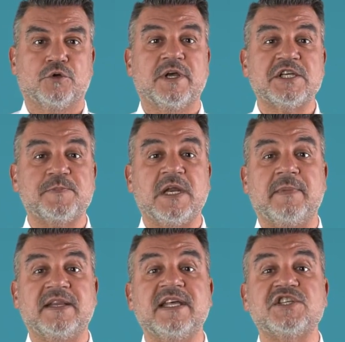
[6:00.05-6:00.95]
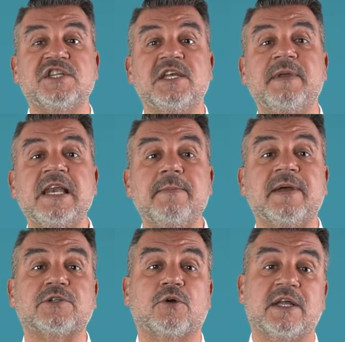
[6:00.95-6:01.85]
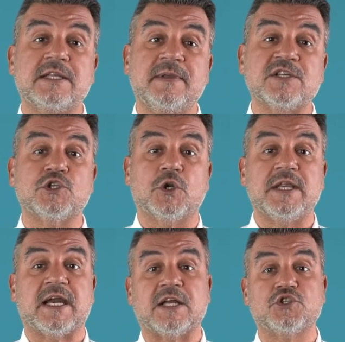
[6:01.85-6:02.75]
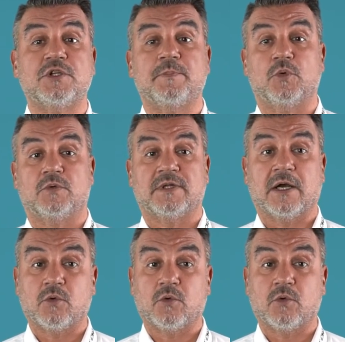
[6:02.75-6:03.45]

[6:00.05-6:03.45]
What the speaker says: expresses the size of the nose radius in tenths of a millimeter,